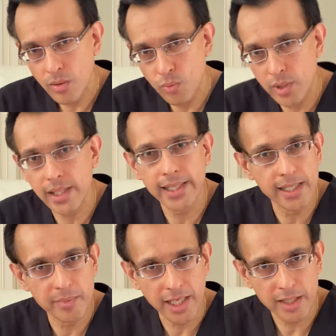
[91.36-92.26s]
will
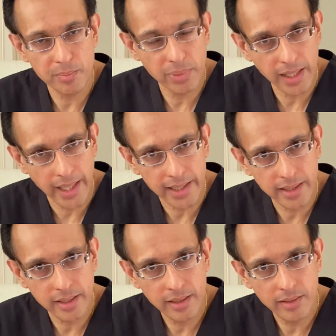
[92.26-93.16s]
eliminate plaque
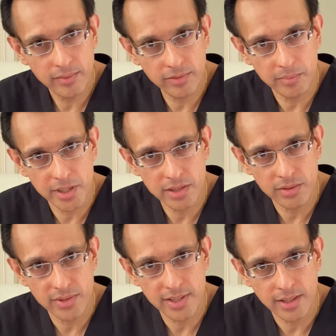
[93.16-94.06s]
from the
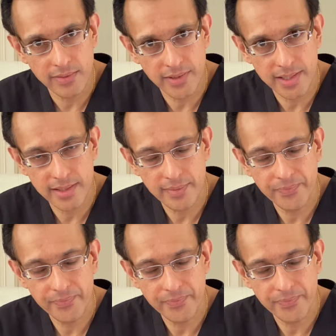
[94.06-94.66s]
tooth surface.